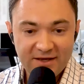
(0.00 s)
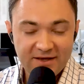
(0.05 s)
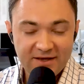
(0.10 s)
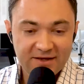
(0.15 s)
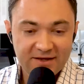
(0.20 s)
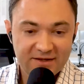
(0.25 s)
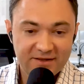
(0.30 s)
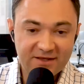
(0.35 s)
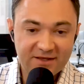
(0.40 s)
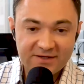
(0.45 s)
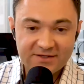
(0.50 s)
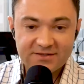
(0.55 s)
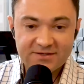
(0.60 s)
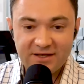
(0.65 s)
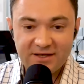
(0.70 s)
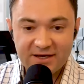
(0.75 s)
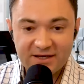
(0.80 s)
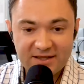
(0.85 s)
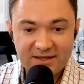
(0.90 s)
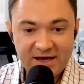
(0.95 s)
things
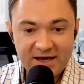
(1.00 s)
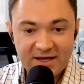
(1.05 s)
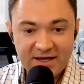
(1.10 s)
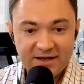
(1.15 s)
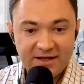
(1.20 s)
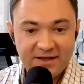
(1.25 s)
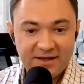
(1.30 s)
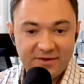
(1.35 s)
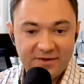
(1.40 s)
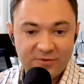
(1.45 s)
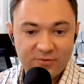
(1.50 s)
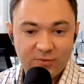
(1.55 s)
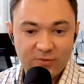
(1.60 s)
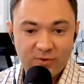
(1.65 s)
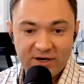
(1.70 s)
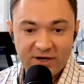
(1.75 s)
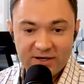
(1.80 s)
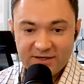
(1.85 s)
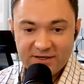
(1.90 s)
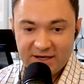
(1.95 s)
like that.
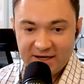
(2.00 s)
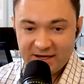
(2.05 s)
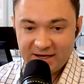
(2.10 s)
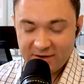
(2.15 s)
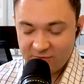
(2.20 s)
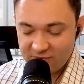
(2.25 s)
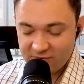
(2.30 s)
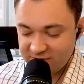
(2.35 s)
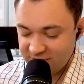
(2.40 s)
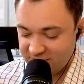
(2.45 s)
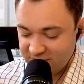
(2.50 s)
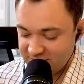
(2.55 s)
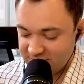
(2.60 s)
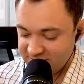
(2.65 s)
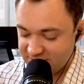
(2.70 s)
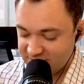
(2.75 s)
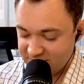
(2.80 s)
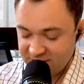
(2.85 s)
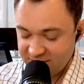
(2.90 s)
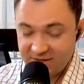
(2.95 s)
One day
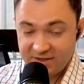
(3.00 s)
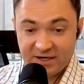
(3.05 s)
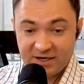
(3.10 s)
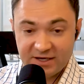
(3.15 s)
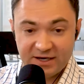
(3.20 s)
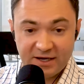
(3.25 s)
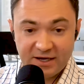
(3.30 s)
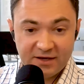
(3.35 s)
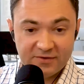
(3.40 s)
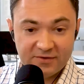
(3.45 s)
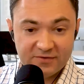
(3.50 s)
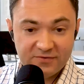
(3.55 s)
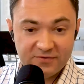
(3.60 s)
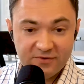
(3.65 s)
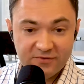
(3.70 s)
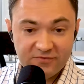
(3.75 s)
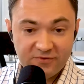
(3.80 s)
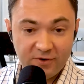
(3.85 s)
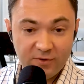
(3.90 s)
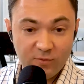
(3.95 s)
I thought
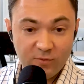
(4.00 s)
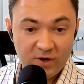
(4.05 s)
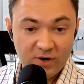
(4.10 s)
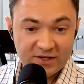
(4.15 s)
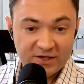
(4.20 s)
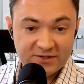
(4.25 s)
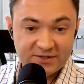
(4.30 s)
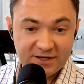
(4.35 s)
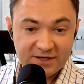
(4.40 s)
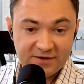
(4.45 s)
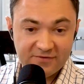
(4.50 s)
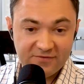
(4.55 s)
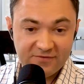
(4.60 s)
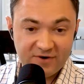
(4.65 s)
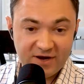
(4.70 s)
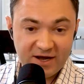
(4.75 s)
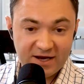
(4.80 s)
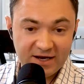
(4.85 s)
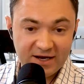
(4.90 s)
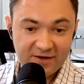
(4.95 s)
for once on a
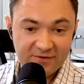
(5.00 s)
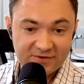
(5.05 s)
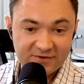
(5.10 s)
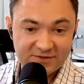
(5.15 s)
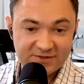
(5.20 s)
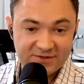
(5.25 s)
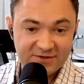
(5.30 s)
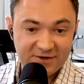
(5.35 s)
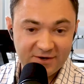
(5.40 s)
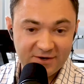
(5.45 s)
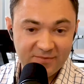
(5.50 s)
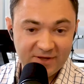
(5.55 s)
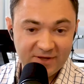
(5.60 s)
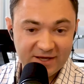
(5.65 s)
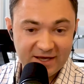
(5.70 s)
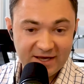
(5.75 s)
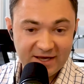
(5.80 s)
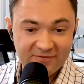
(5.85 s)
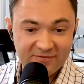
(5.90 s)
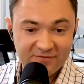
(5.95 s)
Friday was, I'm
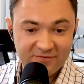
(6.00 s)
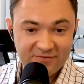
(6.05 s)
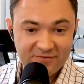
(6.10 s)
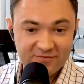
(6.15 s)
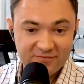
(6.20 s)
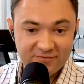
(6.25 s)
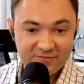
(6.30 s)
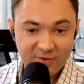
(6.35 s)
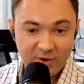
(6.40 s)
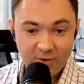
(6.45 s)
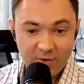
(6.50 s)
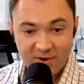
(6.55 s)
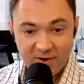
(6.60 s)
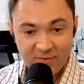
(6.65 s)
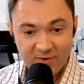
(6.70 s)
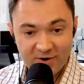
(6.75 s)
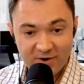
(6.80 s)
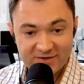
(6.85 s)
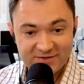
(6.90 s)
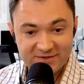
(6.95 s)
like, all my
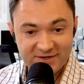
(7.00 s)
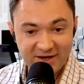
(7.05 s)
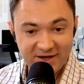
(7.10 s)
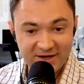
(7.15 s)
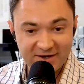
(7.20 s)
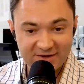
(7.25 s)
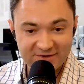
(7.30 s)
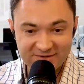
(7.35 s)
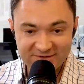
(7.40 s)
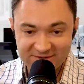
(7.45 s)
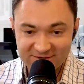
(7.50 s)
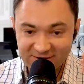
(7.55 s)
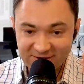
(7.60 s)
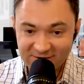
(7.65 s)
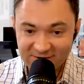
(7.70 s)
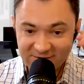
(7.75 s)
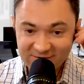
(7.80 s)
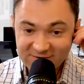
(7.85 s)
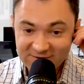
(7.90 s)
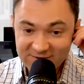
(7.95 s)
work's done. It's
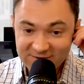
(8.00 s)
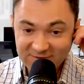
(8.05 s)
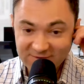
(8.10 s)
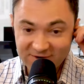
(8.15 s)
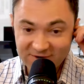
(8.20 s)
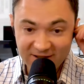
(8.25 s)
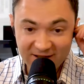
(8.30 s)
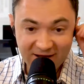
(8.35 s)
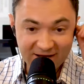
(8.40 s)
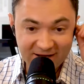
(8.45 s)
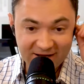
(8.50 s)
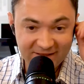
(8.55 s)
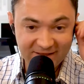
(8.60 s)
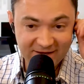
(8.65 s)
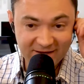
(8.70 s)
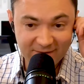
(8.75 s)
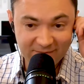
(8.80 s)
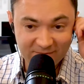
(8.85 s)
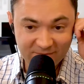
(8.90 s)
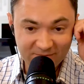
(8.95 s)
2:00. I
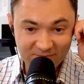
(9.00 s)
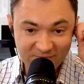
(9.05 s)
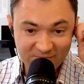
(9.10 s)
think I'm